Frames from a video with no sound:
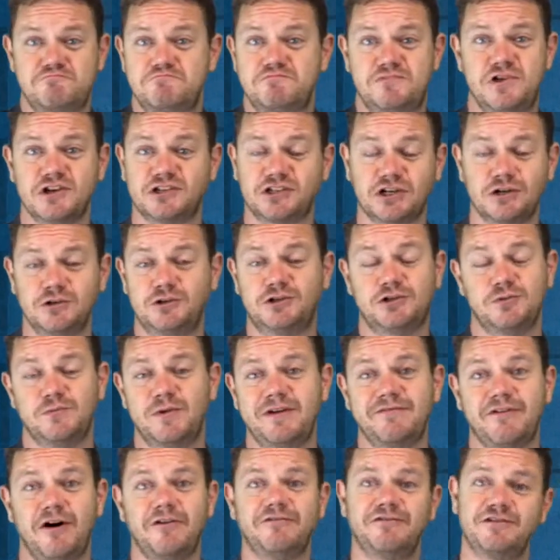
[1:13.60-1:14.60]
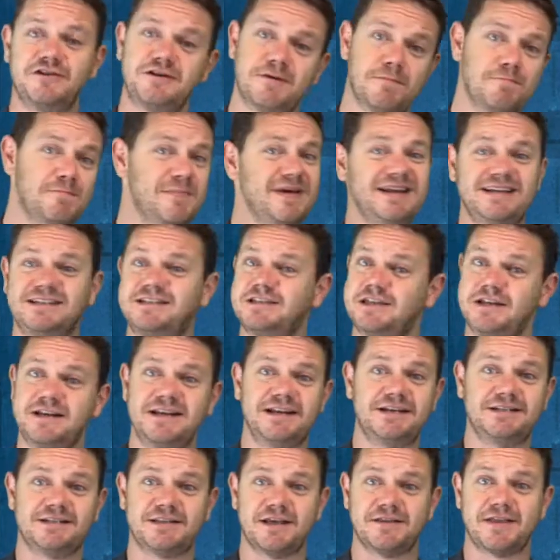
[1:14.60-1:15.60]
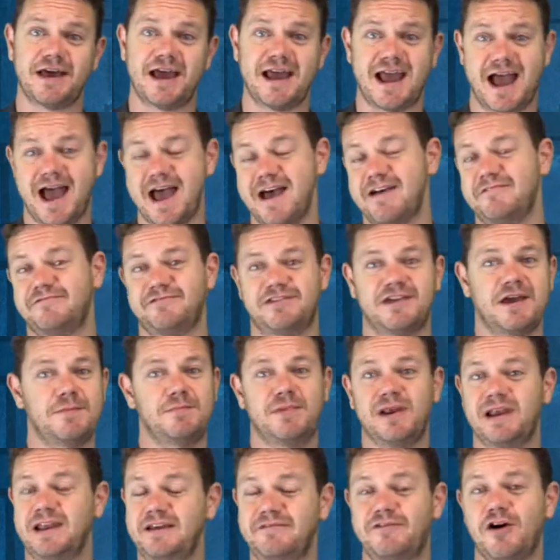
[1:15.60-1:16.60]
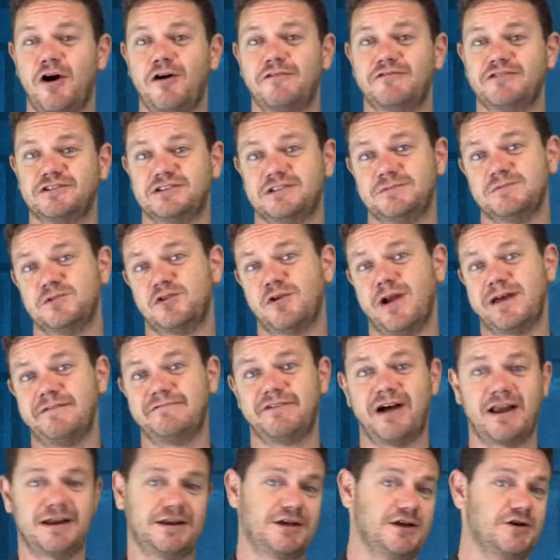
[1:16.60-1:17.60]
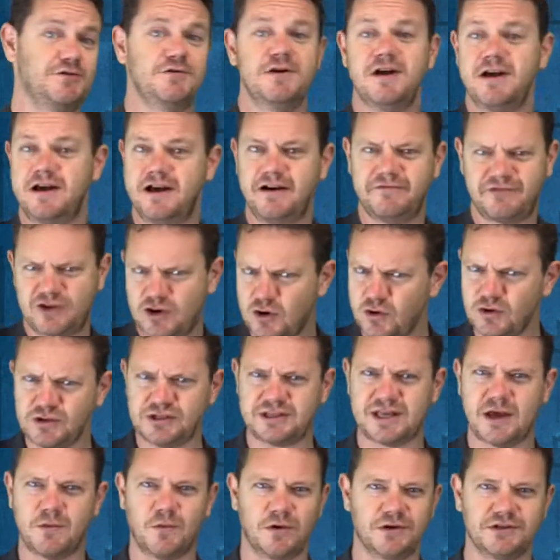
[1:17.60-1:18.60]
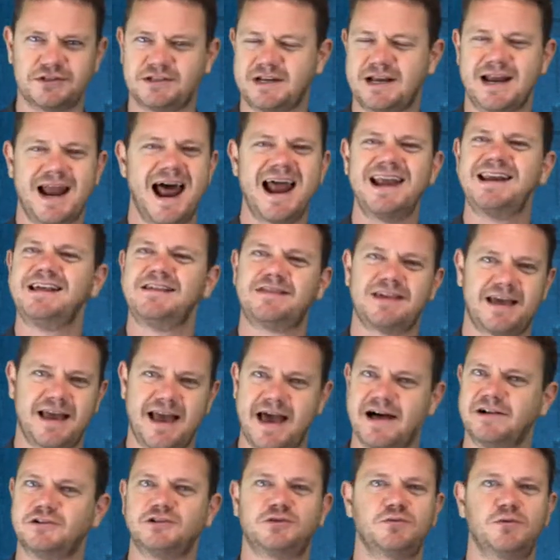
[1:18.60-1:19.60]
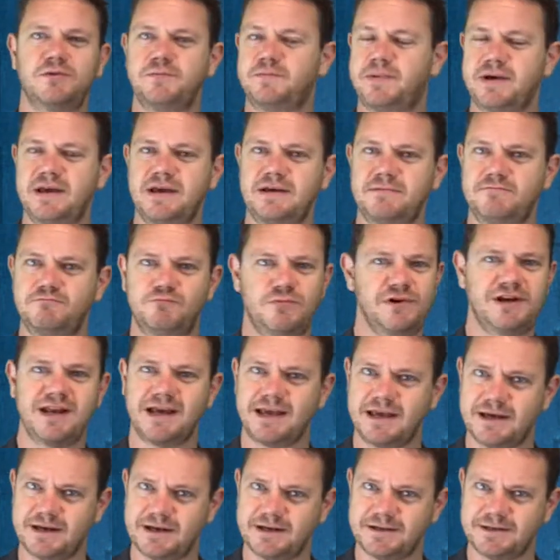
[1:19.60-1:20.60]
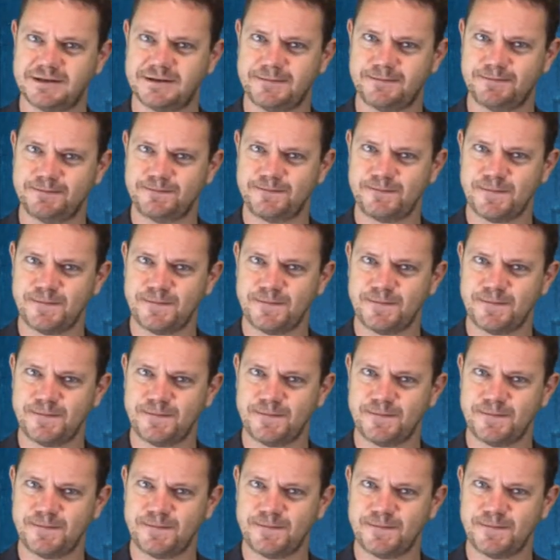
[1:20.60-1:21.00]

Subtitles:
The solution we've offered meets the needs that they have. They believe it offers them great value. Of course they want it. Anything else would be ridiculous.